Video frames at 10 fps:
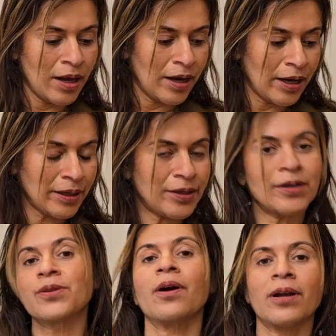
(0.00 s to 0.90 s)
It
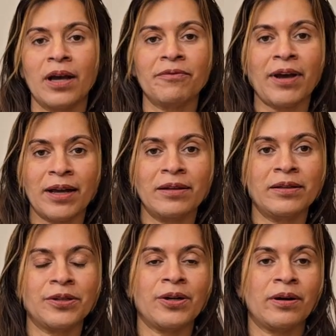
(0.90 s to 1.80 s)
does not have
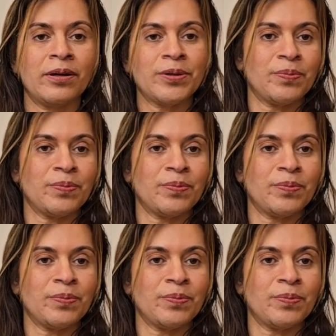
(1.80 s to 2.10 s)
angled darts,